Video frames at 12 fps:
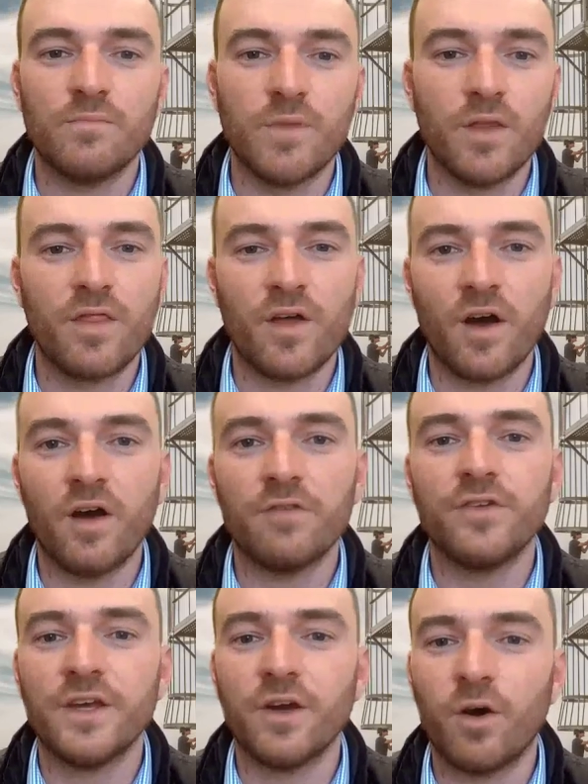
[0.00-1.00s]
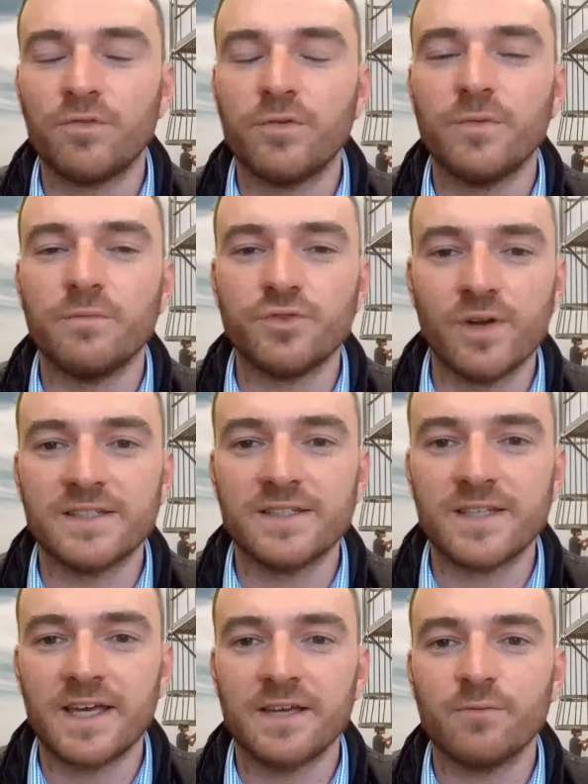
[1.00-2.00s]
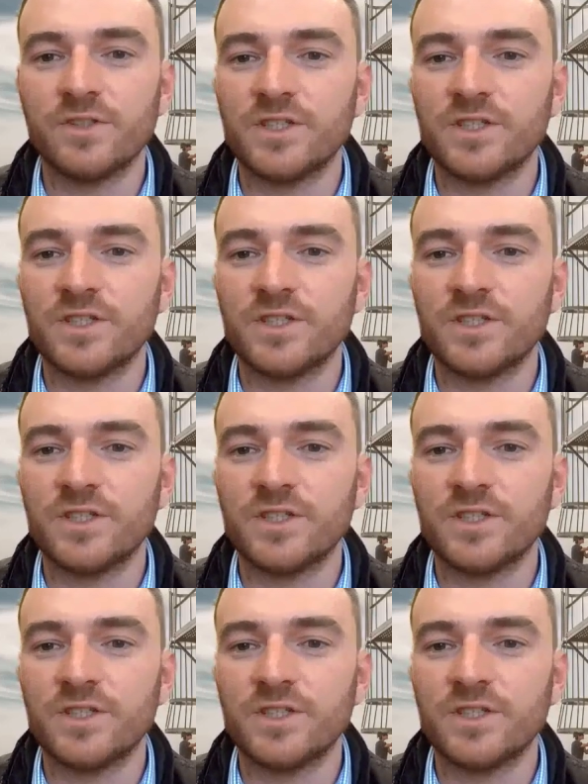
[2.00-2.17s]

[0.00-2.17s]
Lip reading: month after the optimum drilling date,